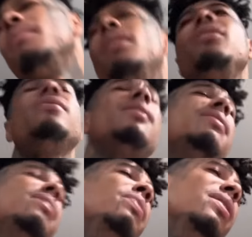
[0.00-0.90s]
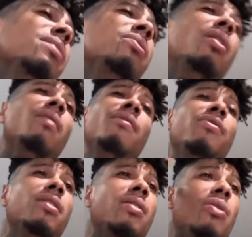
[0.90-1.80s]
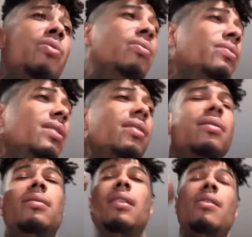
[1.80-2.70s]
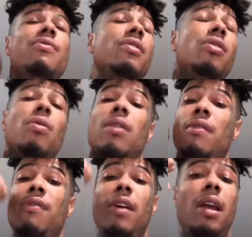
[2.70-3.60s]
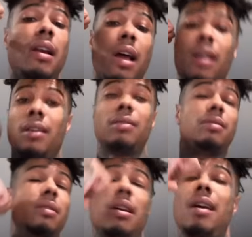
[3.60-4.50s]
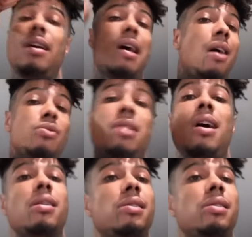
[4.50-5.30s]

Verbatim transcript: bro, you niggas is pissing me off. I'm finna go run a fade, like, outside.